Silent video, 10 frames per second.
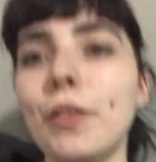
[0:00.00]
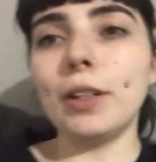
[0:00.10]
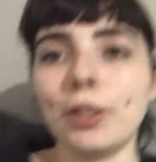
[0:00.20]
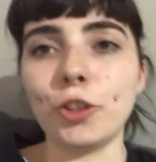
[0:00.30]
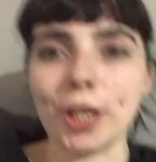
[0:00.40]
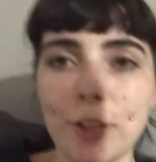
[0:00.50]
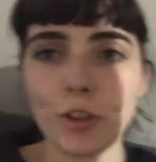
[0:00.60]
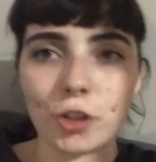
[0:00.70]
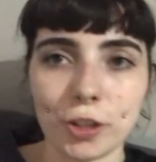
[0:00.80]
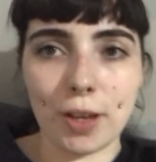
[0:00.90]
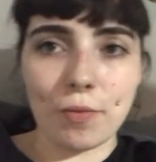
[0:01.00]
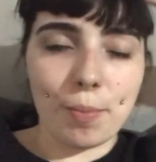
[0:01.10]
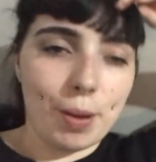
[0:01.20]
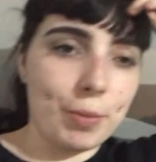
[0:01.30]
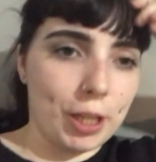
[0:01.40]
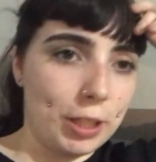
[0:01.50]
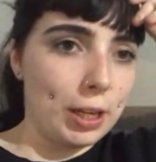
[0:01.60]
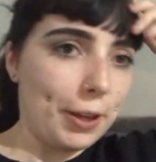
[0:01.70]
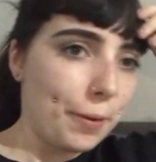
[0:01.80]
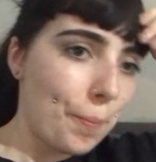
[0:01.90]
feel like Jake's just given pumpkin
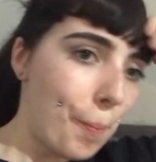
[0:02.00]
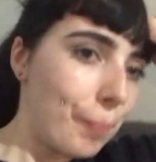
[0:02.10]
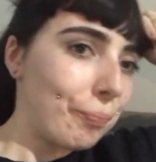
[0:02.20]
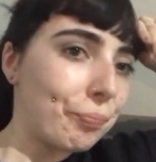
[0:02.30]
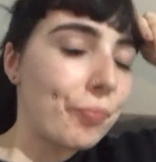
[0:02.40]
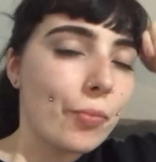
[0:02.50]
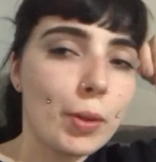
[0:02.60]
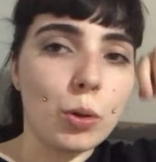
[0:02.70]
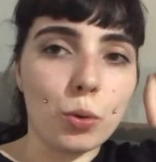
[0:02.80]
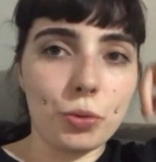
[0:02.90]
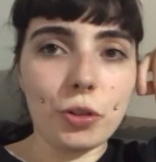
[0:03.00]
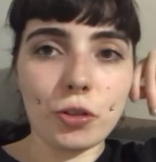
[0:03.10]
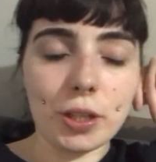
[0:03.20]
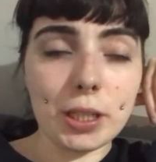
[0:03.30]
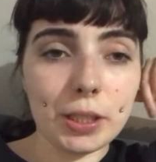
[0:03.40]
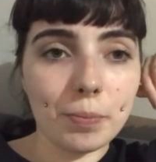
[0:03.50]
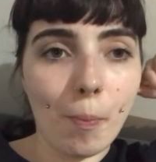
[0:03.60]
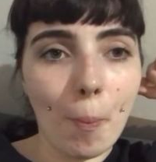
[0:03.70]
like all the treats.